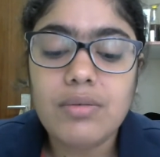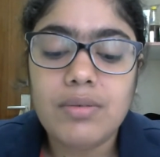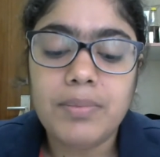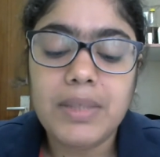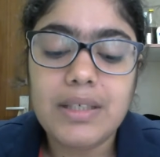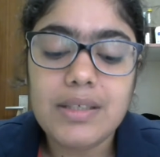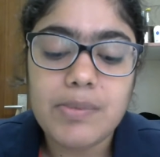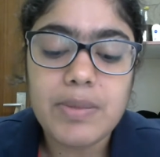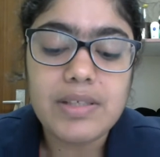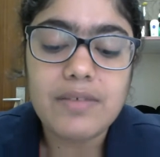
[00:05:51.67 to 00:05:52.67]
meaning
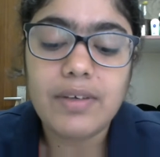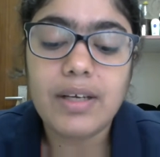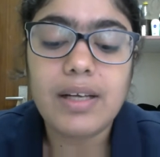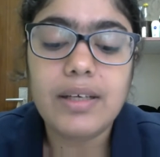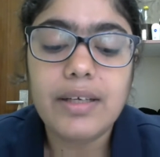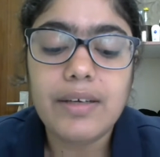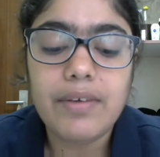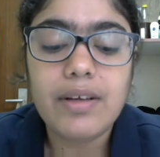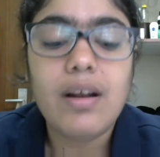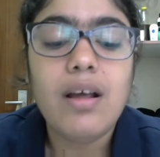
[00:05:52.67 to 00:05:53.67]
specifically
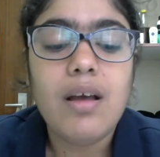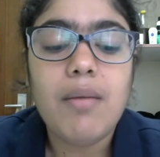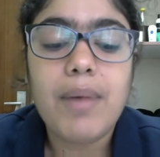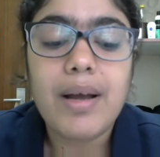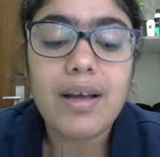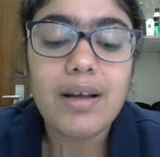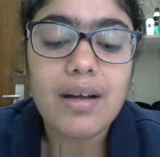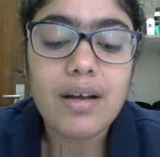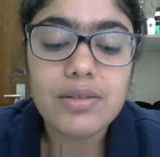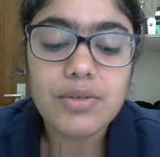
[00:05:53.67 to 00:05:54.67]
given by an
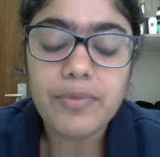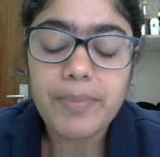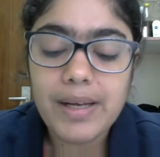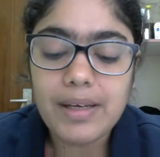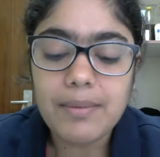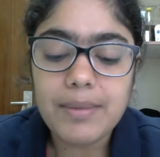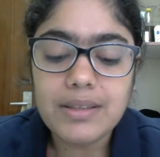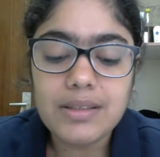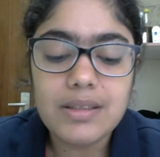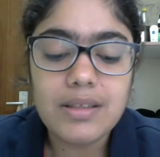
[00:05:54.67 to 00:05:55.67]
act of parliament